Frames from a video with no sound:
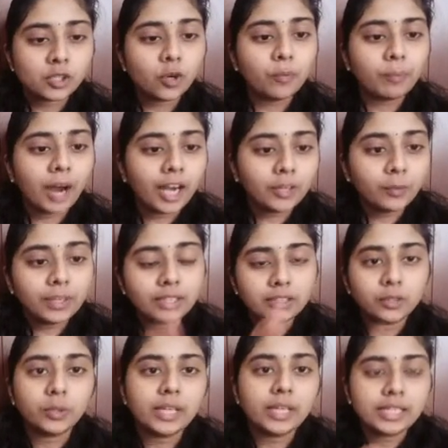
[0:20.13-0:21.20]
part 1,
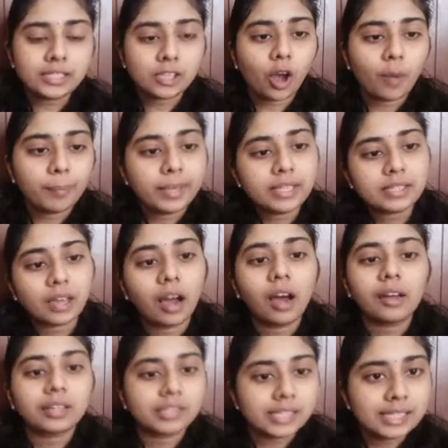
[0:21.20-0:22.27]
today's topics are
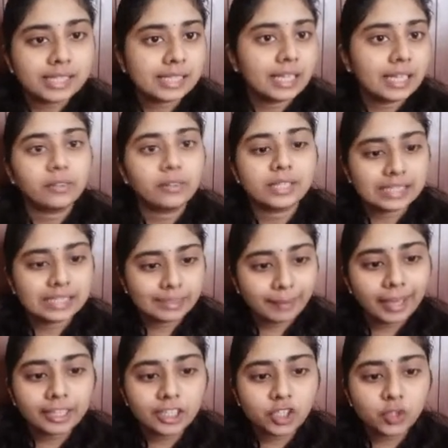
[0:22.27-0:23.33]
risk
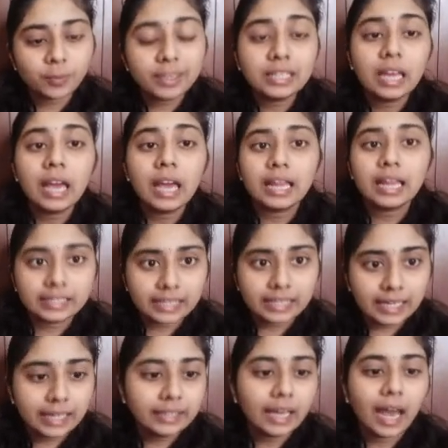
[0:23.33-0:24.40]
management, need
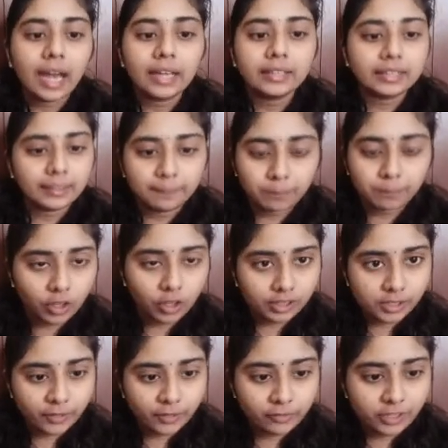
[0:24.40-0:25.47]
and importance
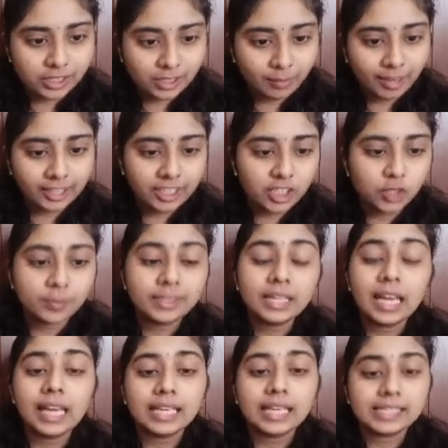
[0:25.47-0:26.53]
of risk management,
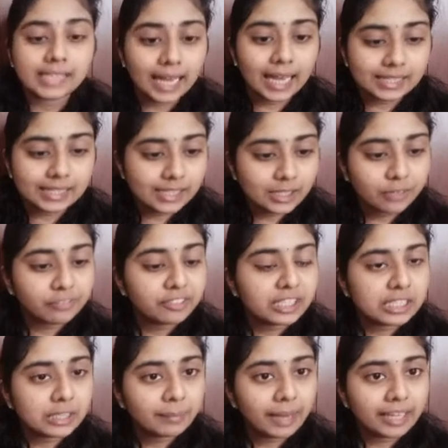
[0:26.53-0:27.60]
challenges of risk
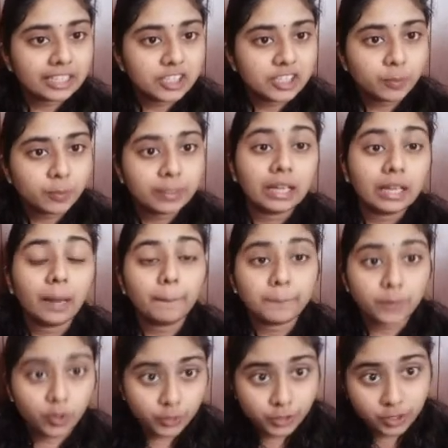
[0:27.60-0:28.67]
management,
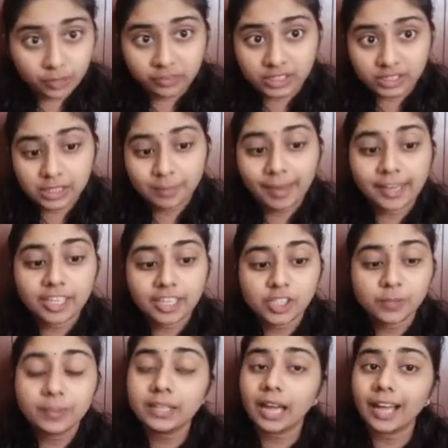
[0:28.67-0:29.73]
process of risk management,
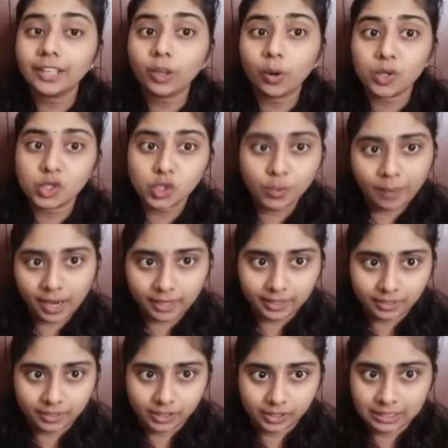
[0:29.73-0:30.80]
and also market
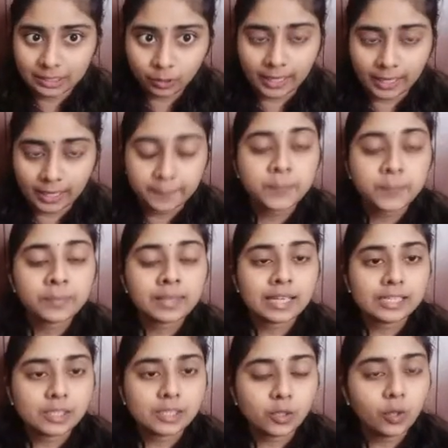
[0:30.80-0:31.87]
risk. Okay,
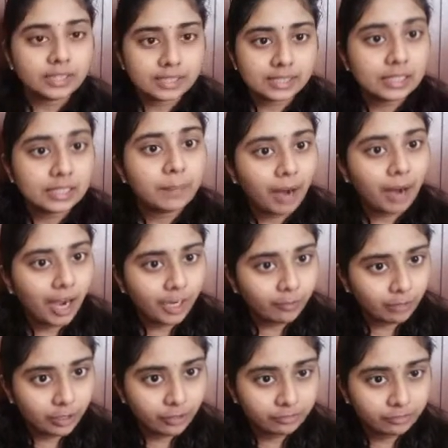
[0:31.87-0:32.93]
so this is the part 1
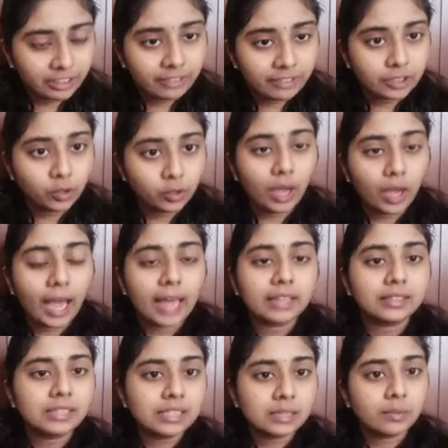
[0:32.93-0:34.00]
of the video, and
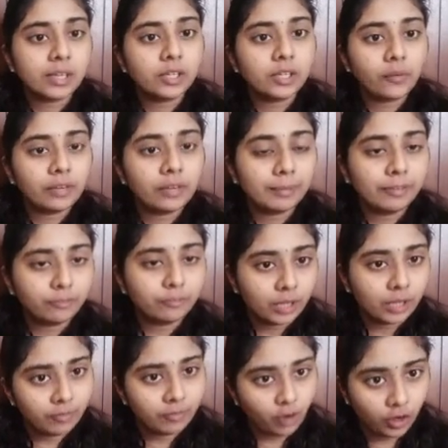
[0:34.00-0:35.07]
this video will be fully
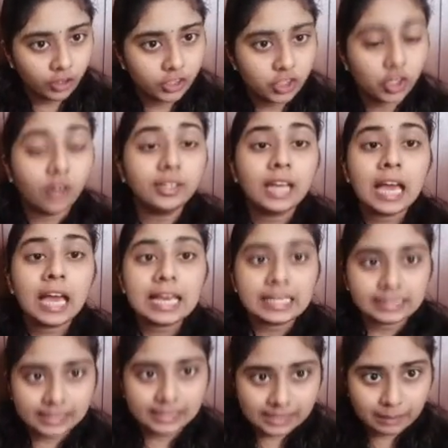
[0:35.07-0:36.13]
focused on
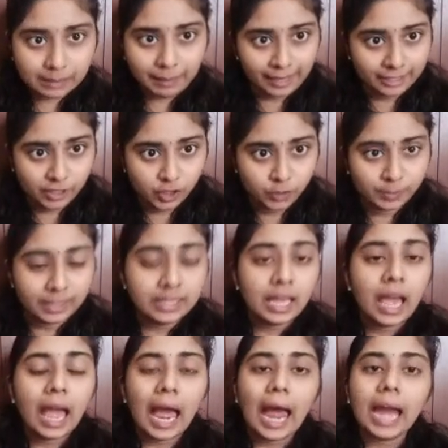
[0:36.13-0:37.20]
risk management,
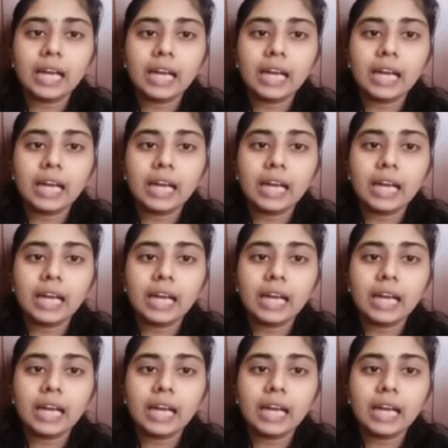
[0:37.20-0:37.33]
and